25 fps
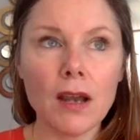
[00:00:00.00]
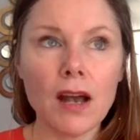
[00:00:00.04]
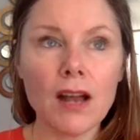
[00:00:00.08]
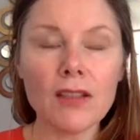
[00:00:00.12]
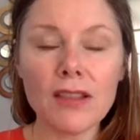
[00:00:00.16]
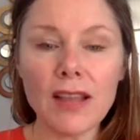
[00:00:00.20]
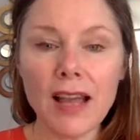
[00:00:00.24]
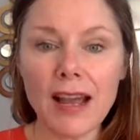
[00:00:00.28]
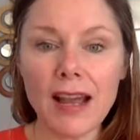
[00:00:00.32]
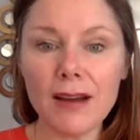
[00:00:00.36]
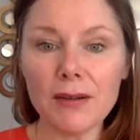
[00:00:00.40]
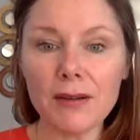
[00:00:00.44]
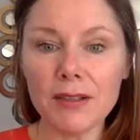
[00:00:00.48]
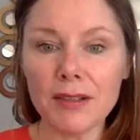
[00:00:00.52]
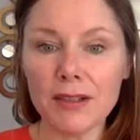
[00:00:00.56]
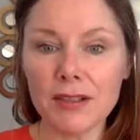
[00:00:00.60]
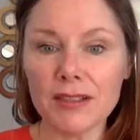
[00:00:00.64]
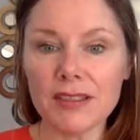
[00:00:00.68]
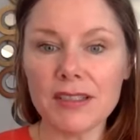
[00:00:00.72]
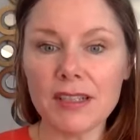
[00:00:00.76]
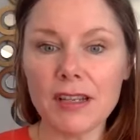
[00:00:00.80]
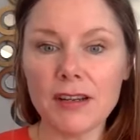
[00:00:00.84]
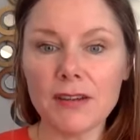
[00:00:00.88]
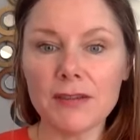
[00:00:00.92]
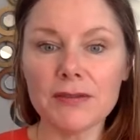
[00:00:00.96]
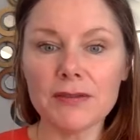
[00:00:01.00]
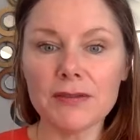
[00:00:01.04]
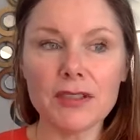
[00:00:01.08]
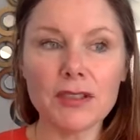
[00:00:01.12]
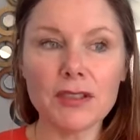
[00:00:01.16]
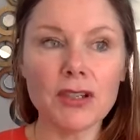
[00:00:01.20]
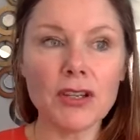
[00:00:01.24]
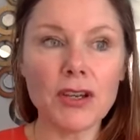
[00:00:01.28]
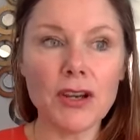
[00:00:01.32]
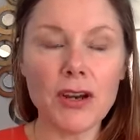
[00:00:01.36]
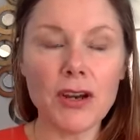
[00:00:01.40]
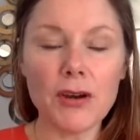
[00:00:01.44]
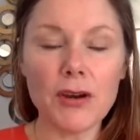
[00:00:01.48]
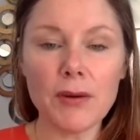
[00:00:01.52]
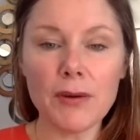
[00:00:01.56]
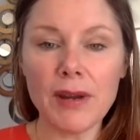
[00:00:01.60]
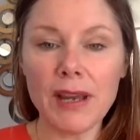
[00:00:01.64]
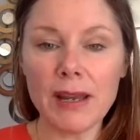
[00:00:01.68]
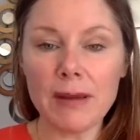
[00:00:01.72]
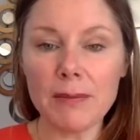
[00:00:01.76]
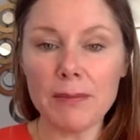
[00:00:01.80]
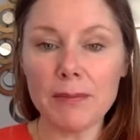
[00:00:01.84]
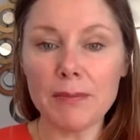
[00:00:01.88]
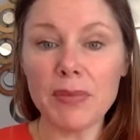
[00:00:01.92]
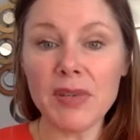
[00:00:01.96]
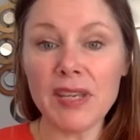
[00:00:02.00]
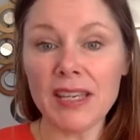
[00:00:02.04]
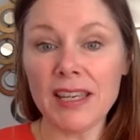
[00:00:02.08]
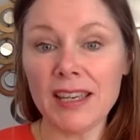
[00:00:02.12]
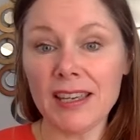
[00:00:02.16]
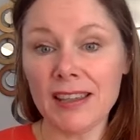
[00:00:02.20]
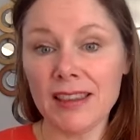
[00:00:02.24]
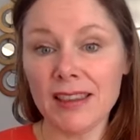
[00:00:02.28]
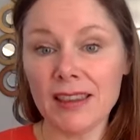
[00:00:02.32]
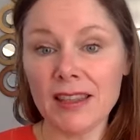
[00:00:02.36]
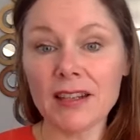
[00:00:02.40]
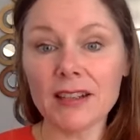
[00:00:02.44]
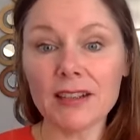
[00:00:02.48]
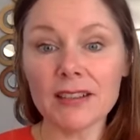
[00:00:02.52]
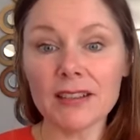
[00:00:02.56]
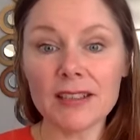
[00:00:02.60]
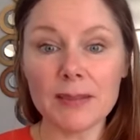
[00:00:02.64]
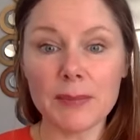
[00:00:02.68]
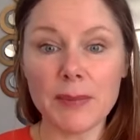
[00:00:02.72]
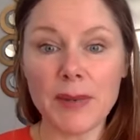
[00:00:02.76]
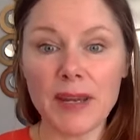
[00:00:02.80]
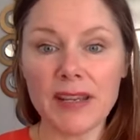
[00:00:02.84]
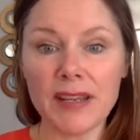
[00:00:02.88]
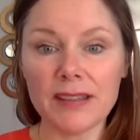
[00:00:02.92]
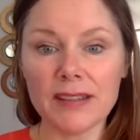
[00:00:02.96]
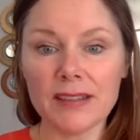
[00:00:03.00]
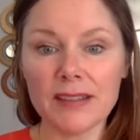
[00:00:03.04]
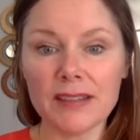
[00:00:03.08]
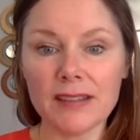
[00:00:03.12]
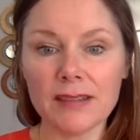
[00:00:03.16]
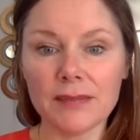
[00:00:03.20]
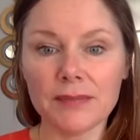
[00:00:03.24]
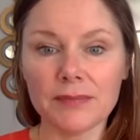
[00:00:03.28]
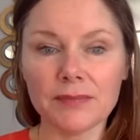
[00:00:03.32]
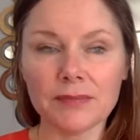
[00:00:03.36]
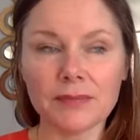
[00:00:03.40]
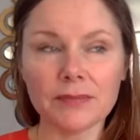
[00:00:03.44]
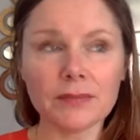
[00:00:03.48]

Allow yourself to go and be in their space.